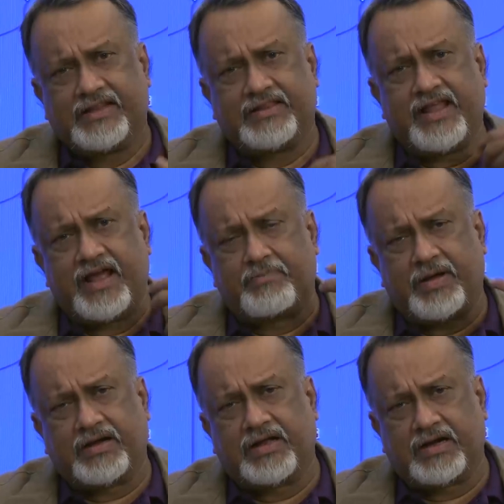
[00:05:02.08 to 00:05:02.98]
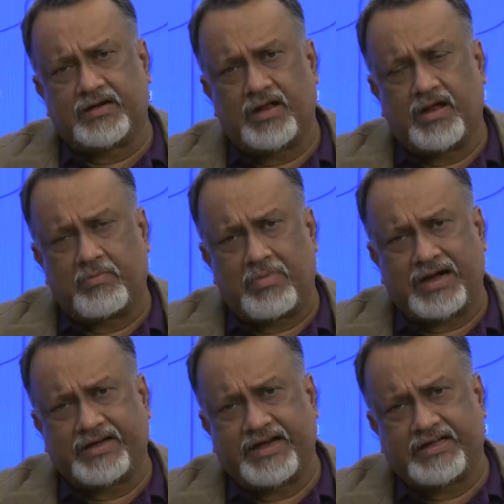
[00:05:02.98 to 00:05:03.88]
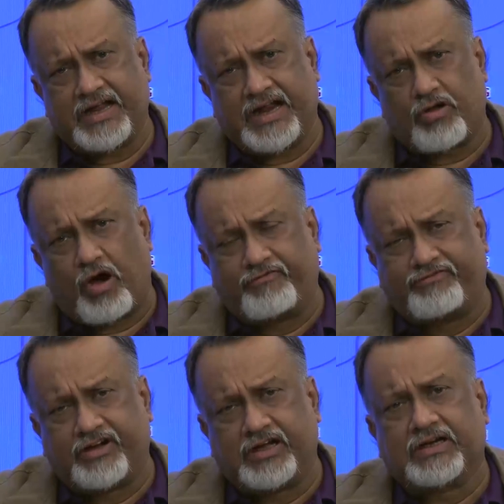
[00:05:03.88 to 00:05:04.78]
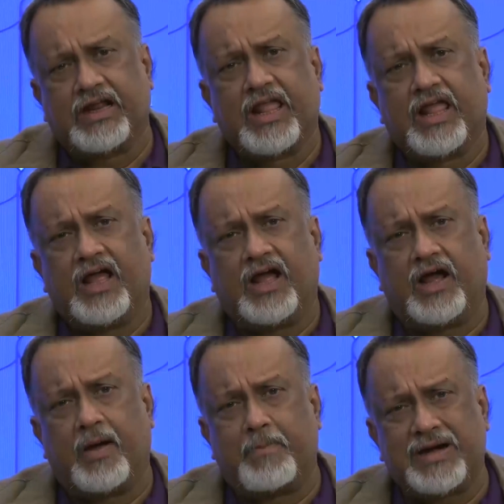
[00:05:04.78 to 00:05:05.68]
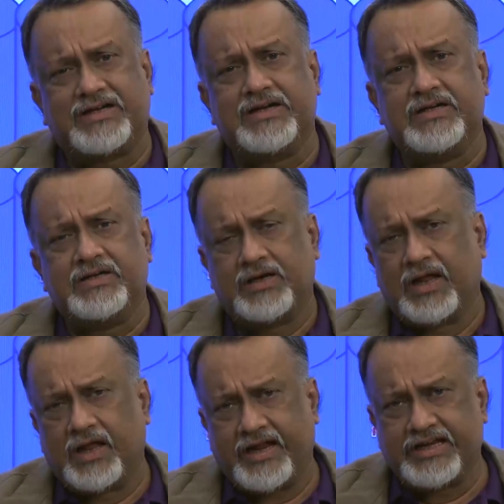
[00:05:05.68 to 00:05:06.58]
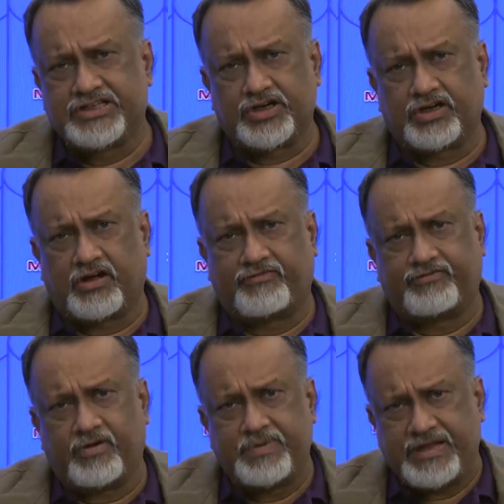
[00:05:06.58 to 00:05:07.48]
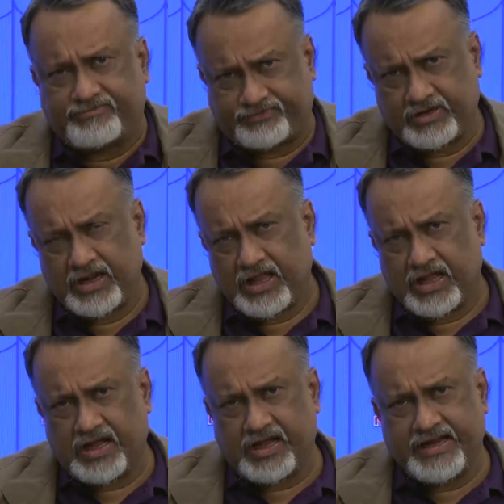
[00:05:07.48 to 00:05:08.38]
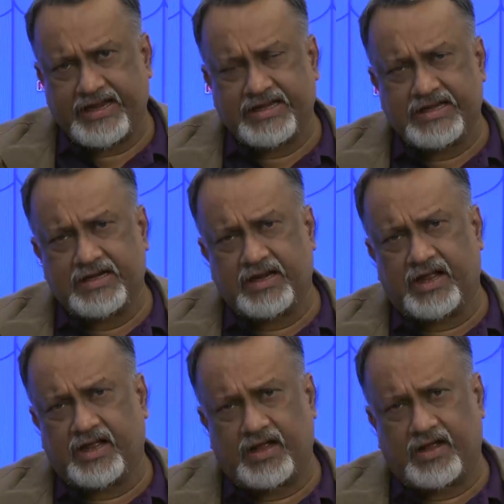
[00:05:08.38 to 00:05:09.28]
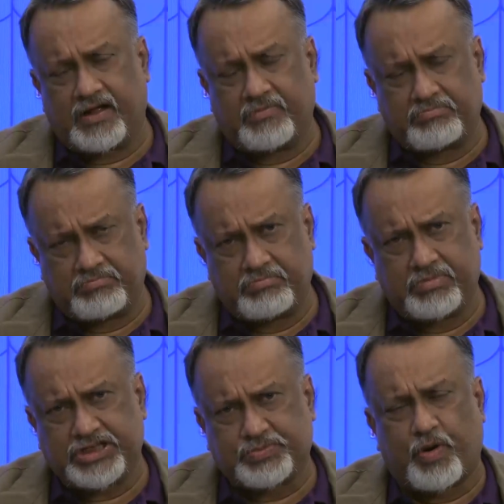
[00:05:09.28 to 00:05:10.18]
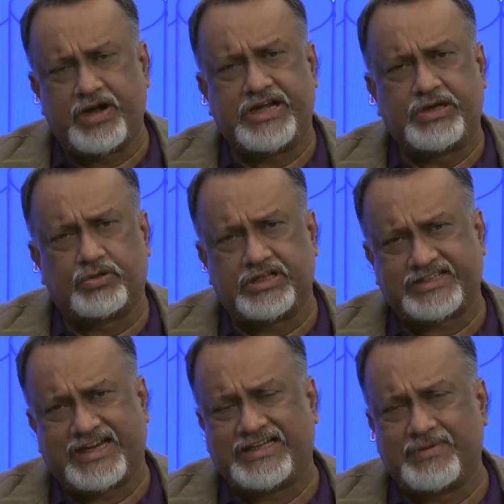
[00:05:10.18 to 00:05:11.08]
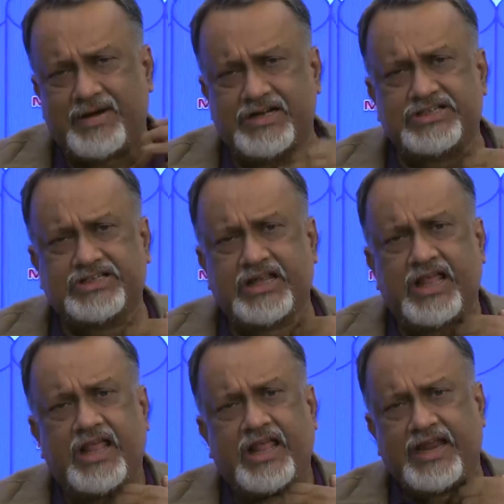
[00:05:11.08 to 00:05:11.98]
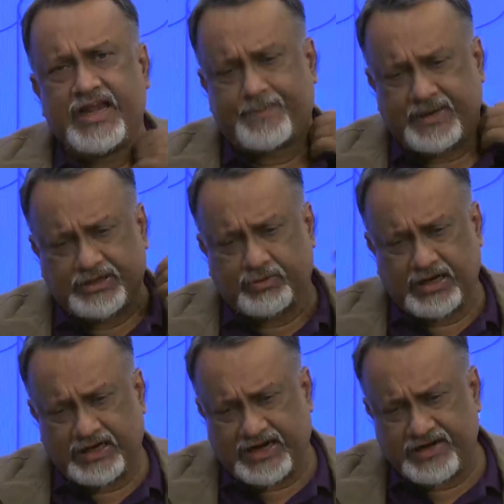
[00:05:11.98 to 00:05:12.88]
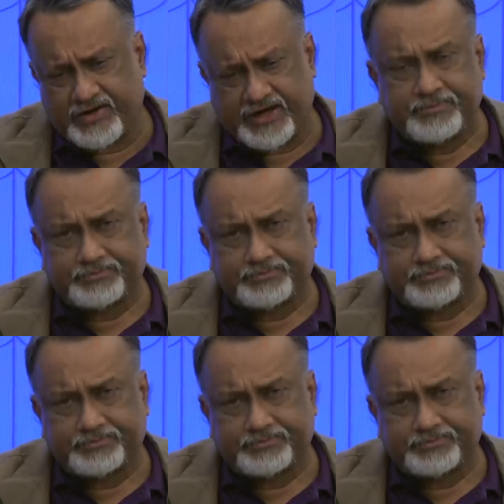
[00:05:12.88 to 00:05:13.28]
their burger market and offer mutton instead of beef in responding to the sentiments in a particular country.